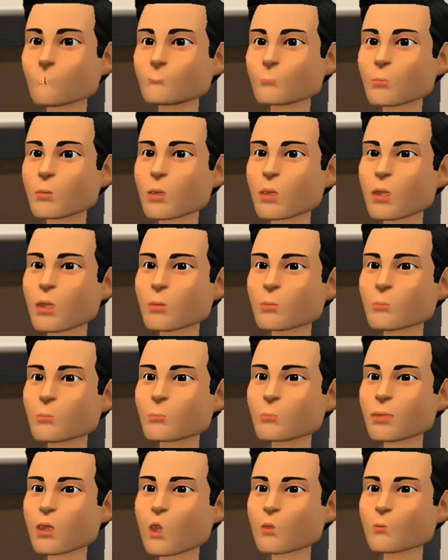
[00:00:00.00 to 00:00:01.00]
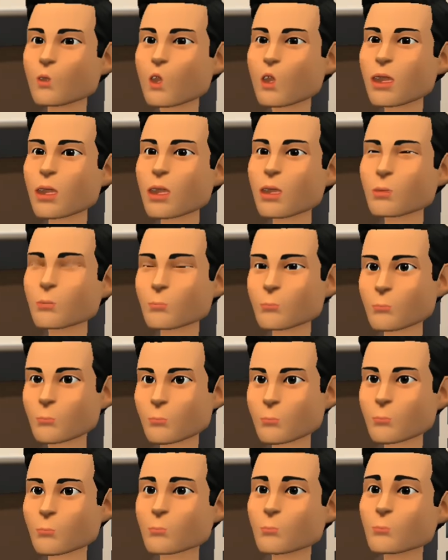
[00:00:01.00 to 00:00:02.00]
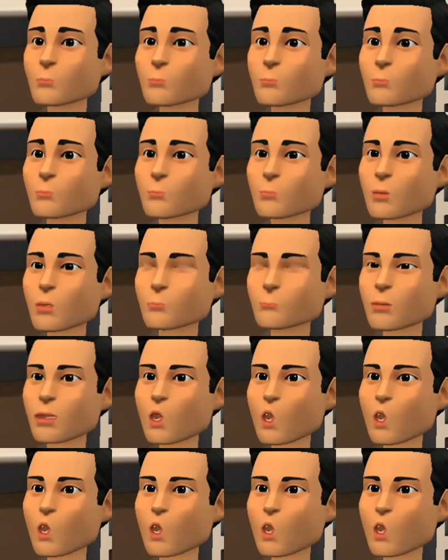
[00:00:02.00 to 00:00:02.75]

Hi, good morning. I'm